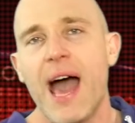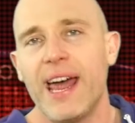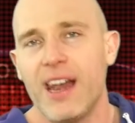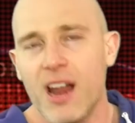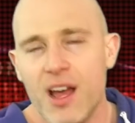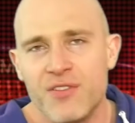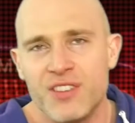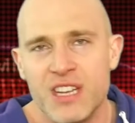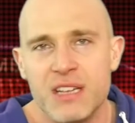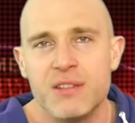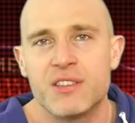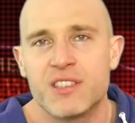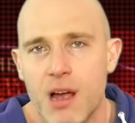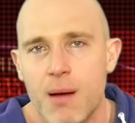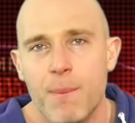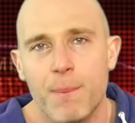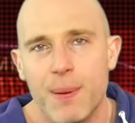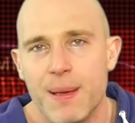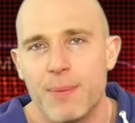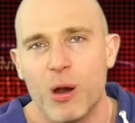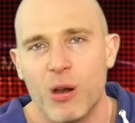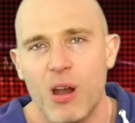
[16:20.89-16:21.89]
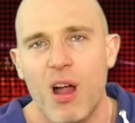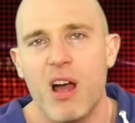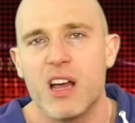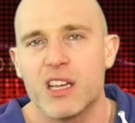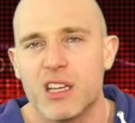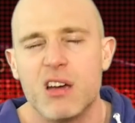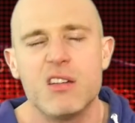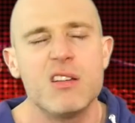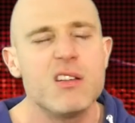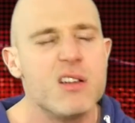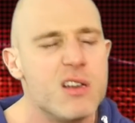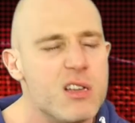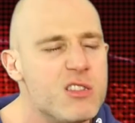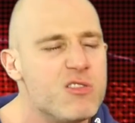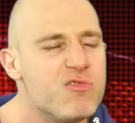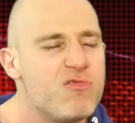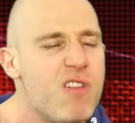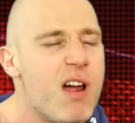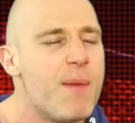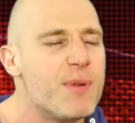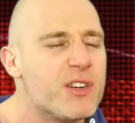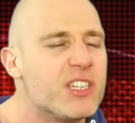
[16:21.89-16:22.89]
And I've seen some people online go, oh, it's
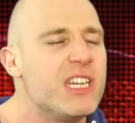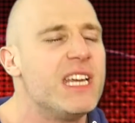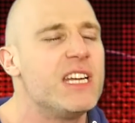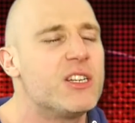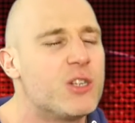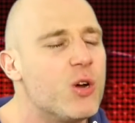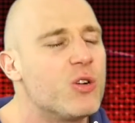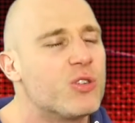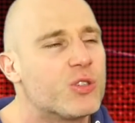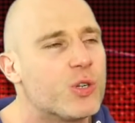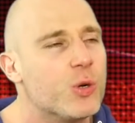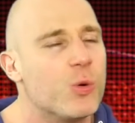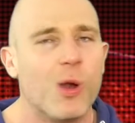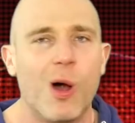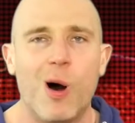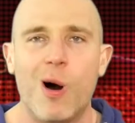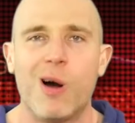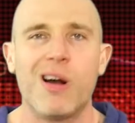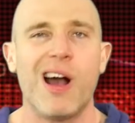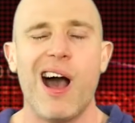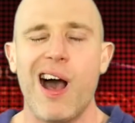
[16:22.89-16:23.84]
rubbish, he took too long.